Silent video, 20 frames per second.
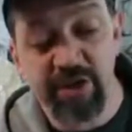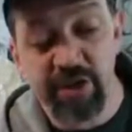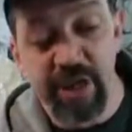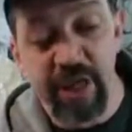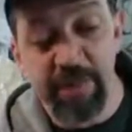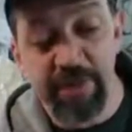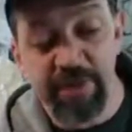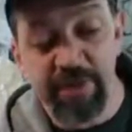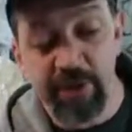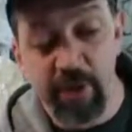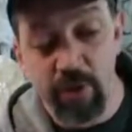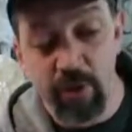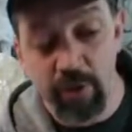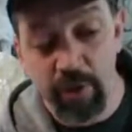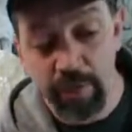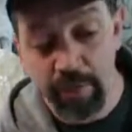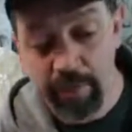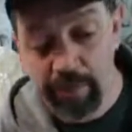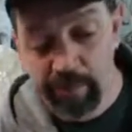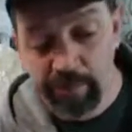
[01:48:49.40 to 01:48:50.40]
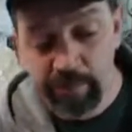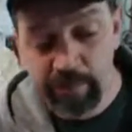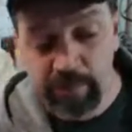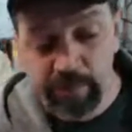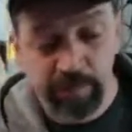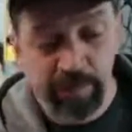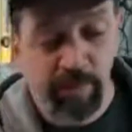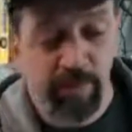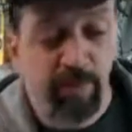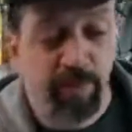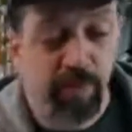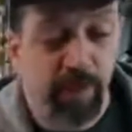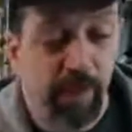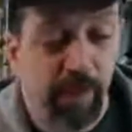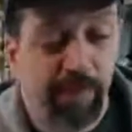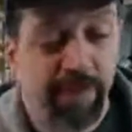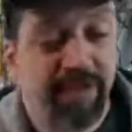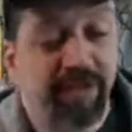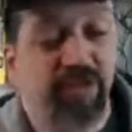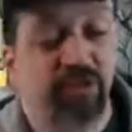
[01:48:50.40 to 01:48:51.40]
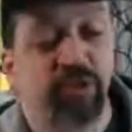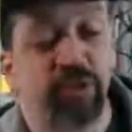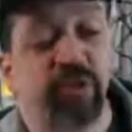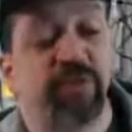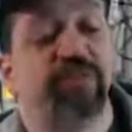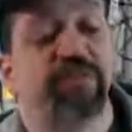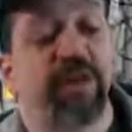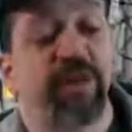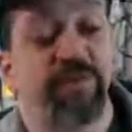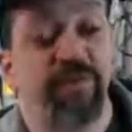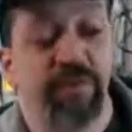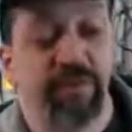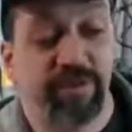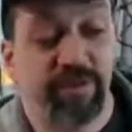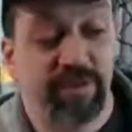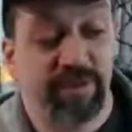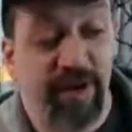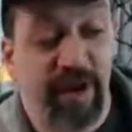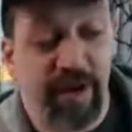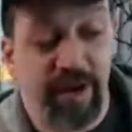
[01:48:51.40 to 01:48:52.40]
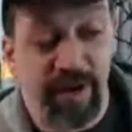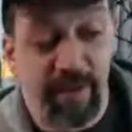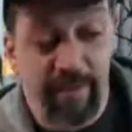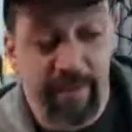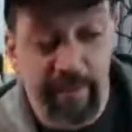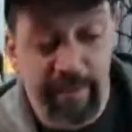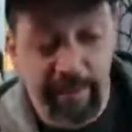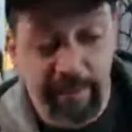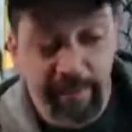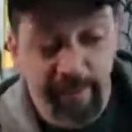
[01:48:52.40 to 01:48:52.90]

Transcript: Special episode. Because Chris Stebbins is on it.